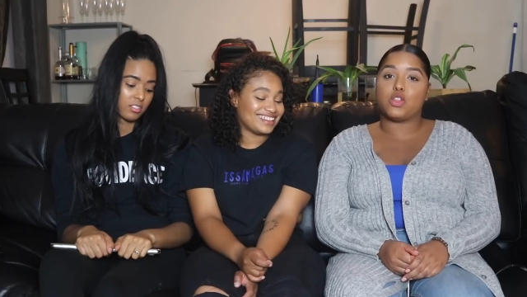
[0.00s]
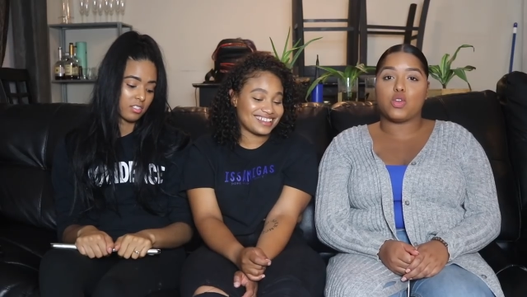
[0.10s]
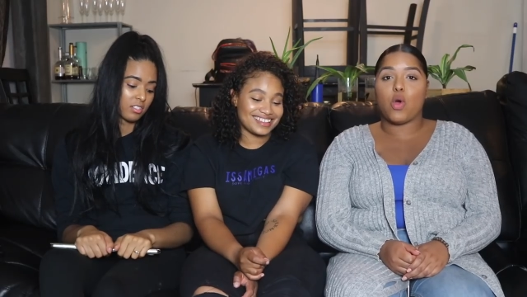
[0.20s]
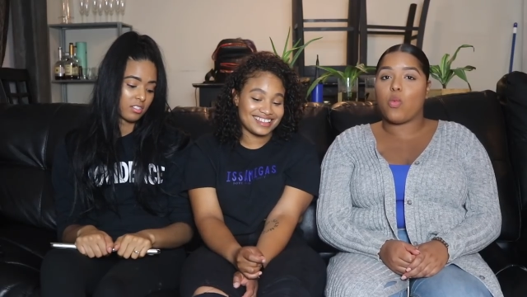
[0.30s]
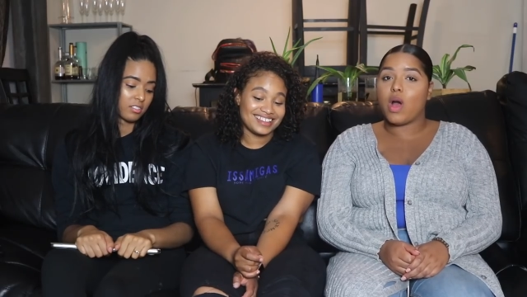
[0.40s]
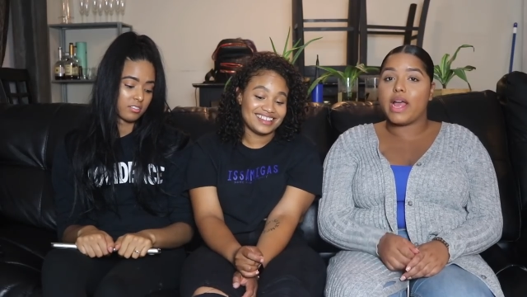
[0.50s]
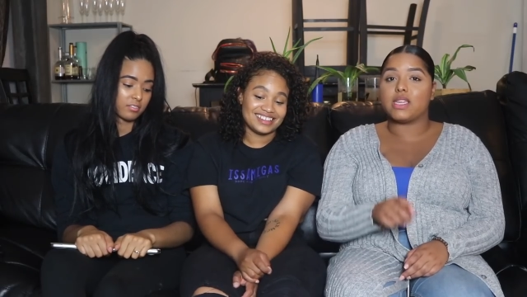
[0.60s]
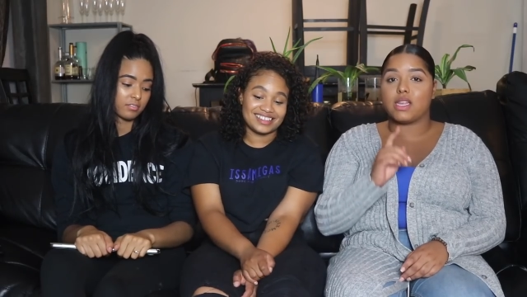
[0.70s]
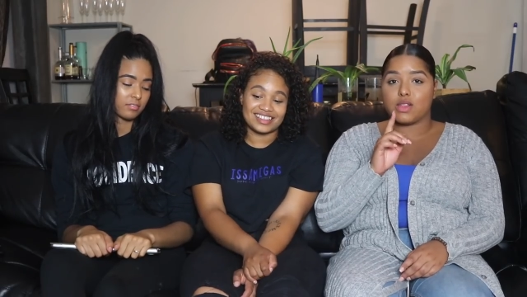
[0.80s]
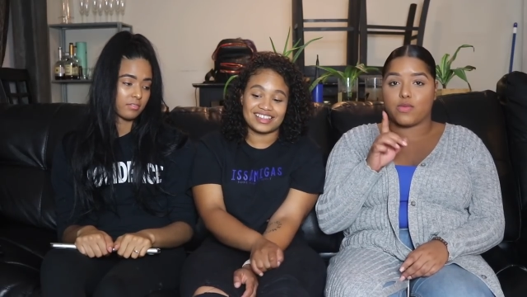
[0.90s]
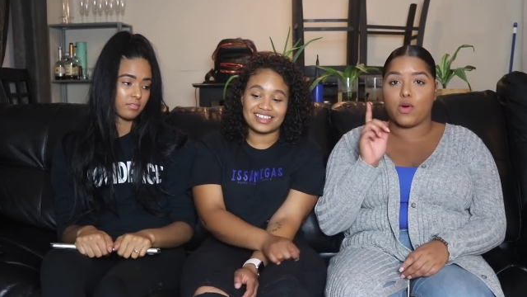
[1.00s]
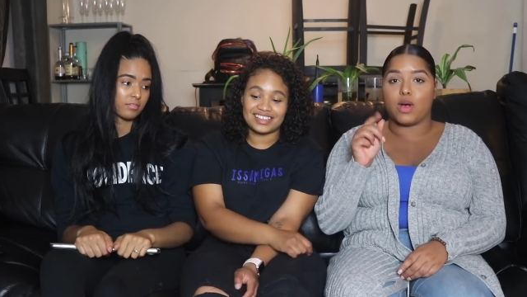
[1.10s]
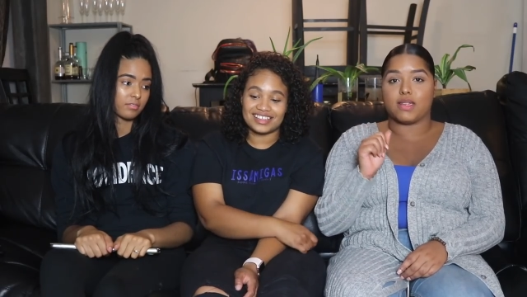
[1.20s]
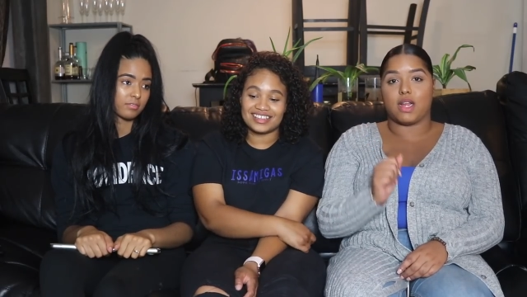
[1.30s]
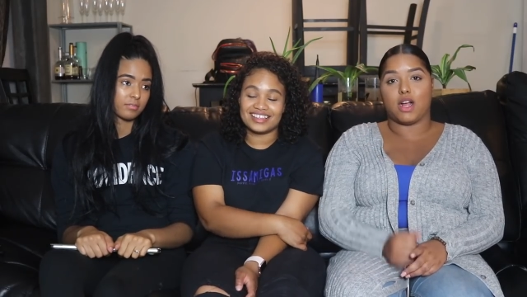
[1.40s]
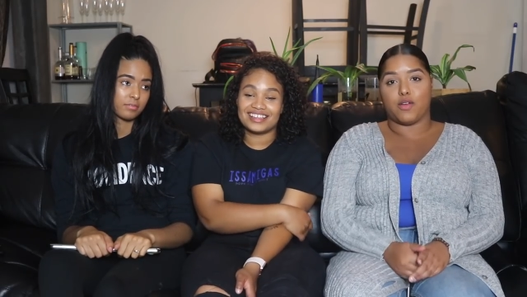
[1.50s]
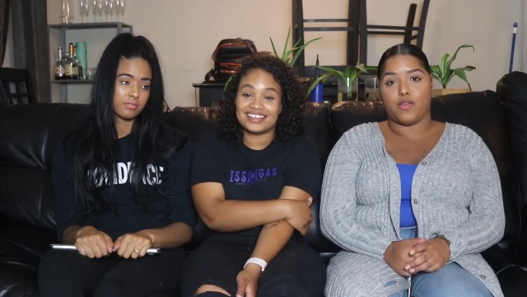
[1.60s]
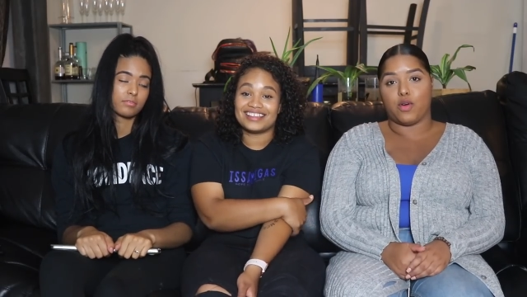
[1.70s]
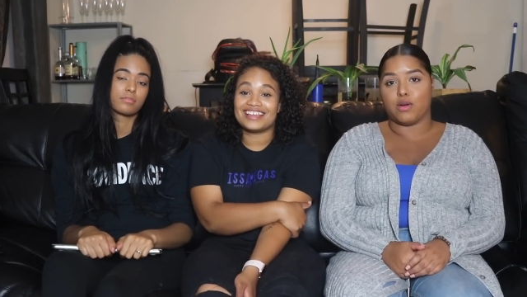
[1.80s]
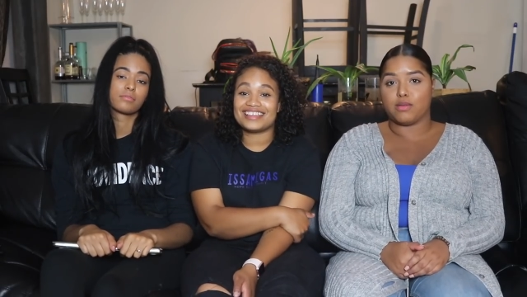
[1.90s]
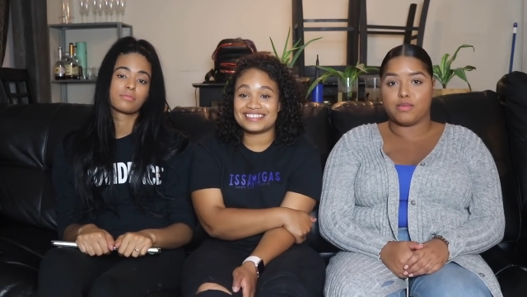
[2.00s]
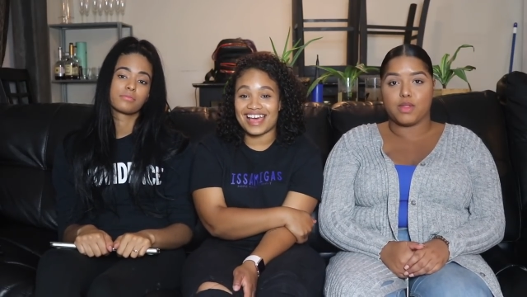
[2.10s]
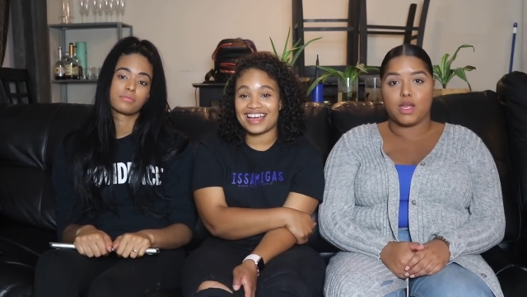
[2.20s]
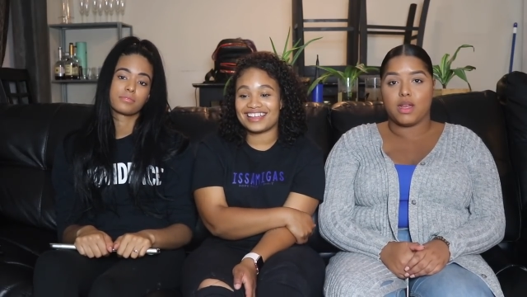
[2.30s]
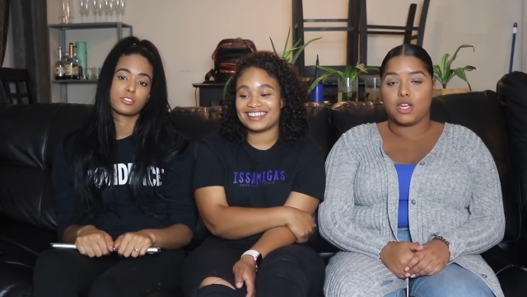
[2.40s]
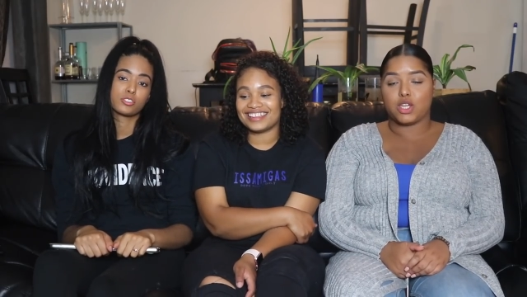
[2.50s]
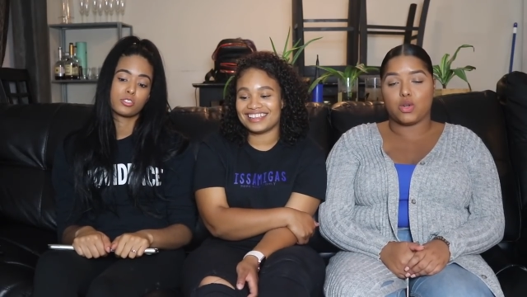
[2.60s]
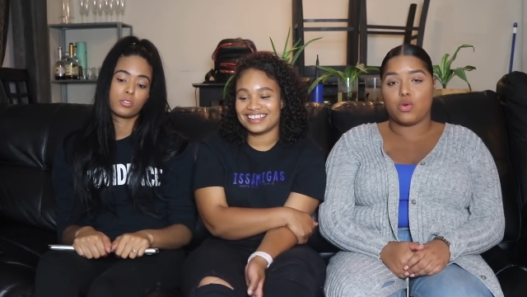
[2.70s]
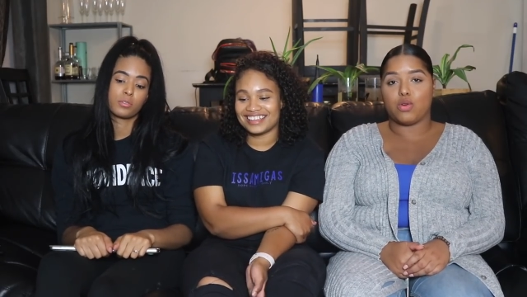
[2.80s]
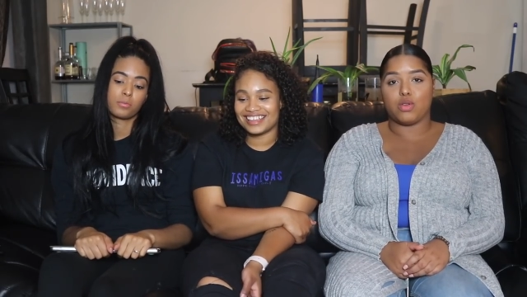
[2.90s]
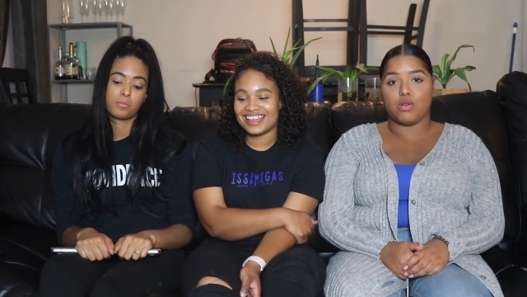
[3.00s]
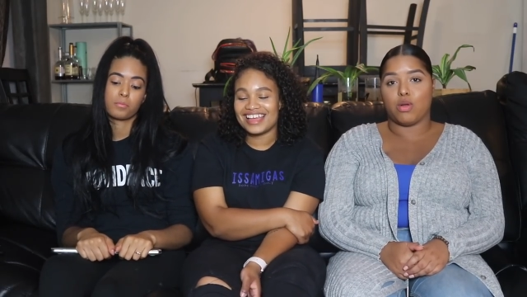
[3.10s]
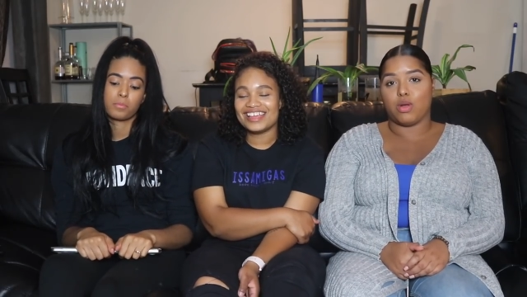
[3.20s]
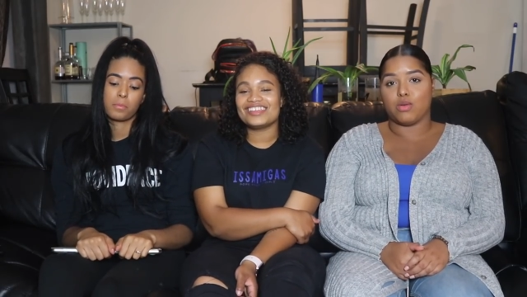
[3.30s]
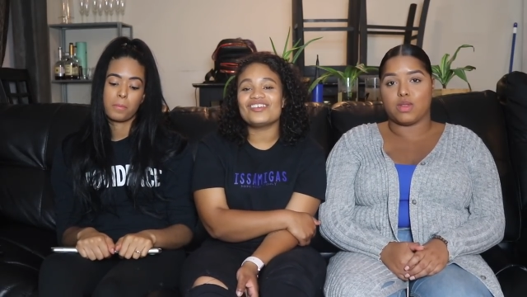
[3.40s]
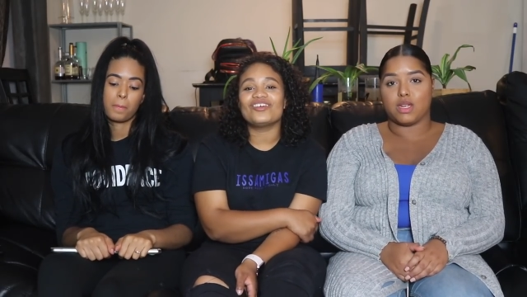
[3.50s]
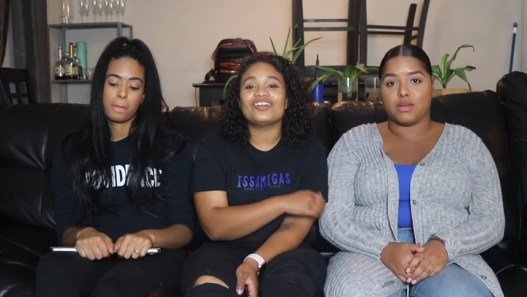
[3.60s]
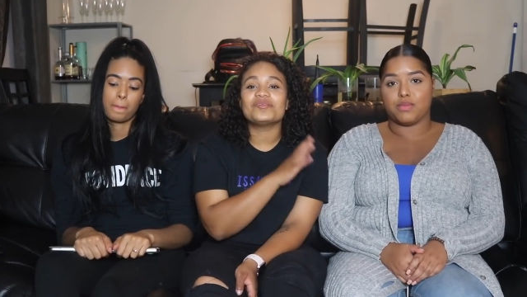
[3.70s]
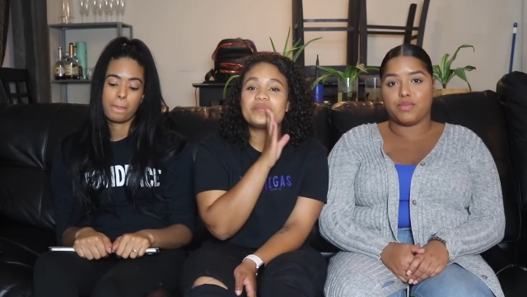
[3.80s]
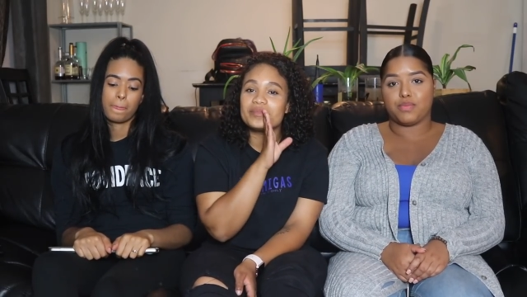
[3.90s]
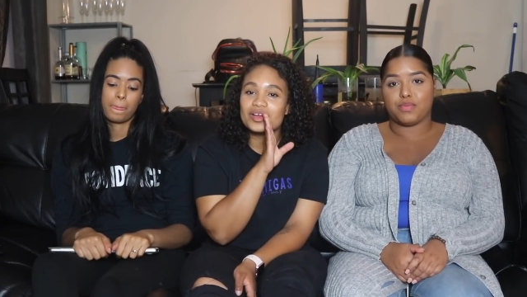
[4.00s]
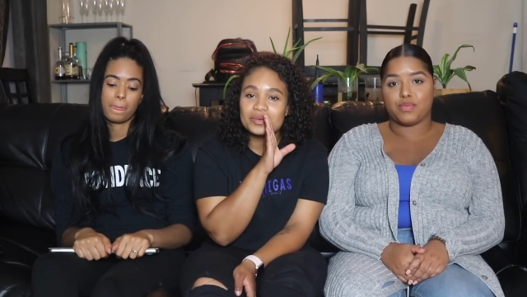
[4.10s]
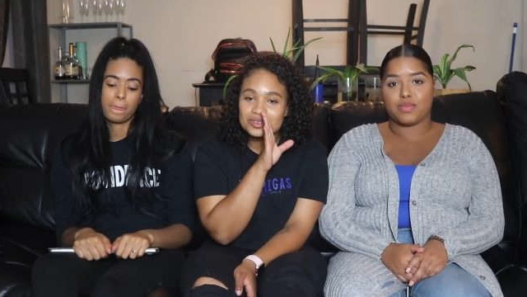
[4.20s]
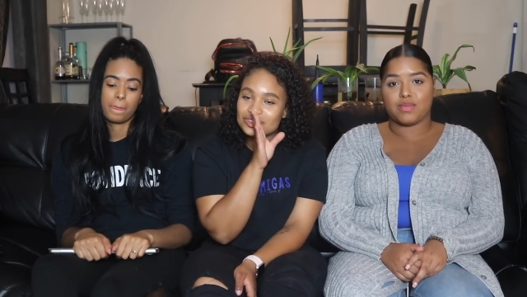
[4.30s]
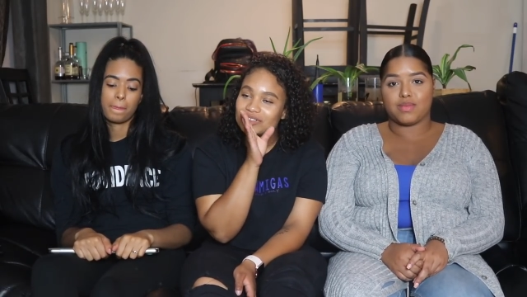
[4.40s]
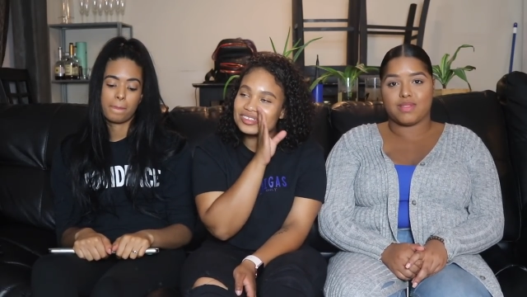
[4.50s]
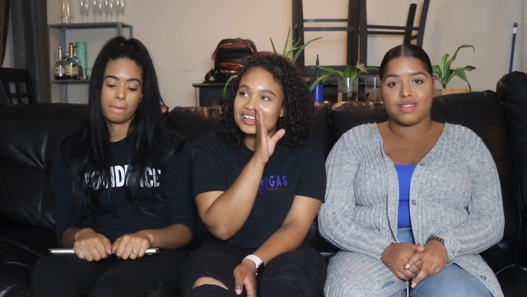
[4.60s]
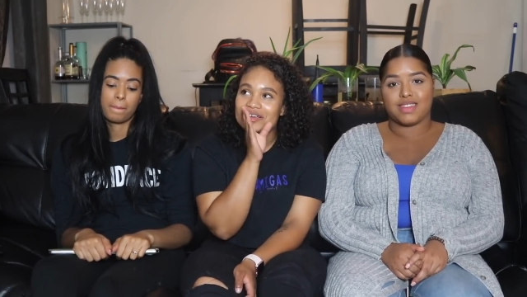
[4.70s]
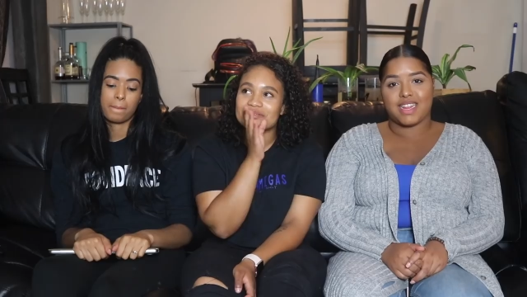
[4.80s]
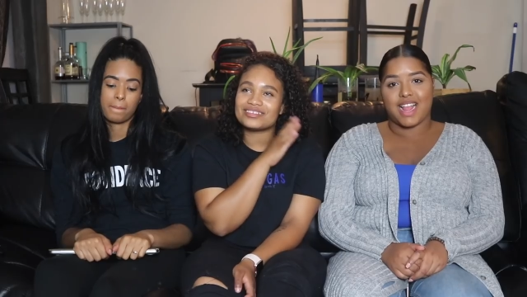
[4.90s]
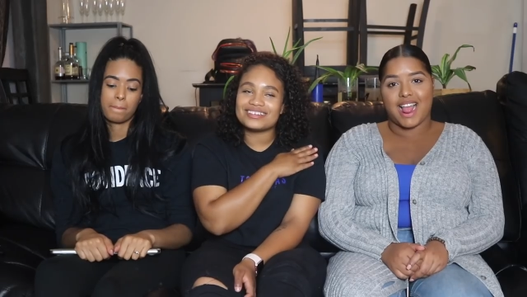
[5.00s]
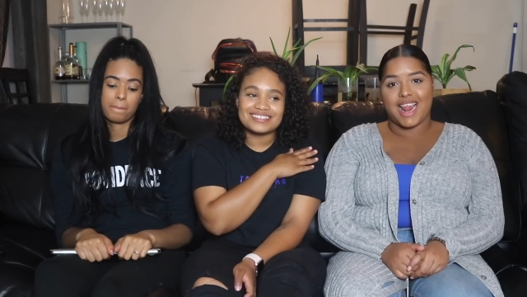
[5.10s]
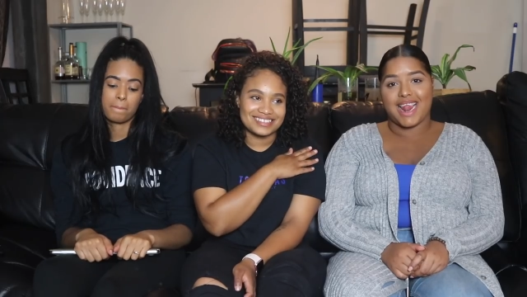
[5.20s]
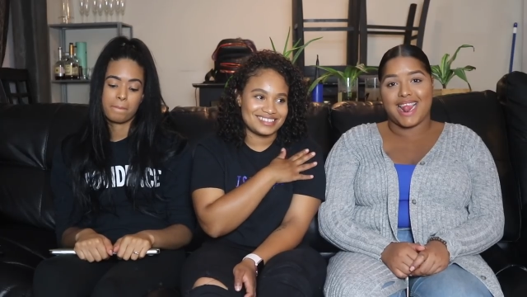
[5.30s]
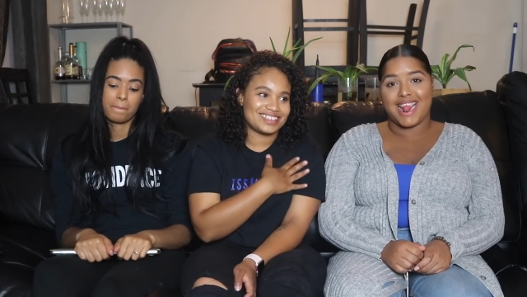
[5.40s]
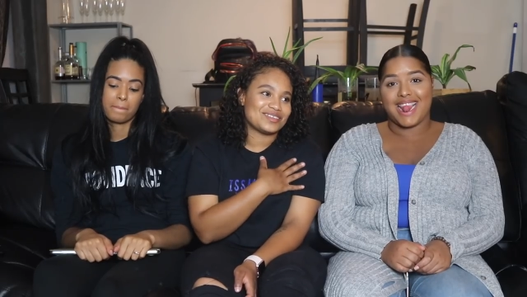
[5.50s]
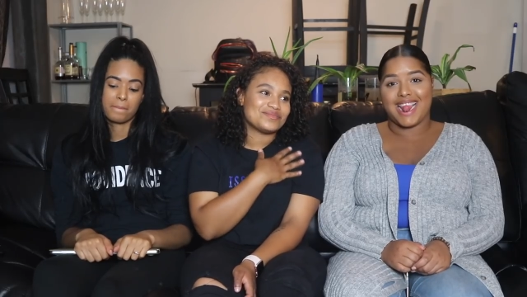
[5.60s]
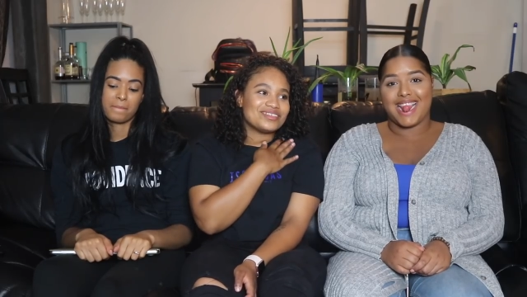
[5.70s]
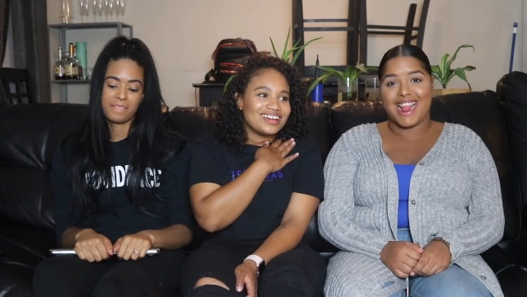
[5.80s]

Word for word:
Speaker 1: cause you know what? It's his fault. It's not her fault. Exactly. She don't owe you no loyalty. Yo, Michael shouldn't think I'm facing so.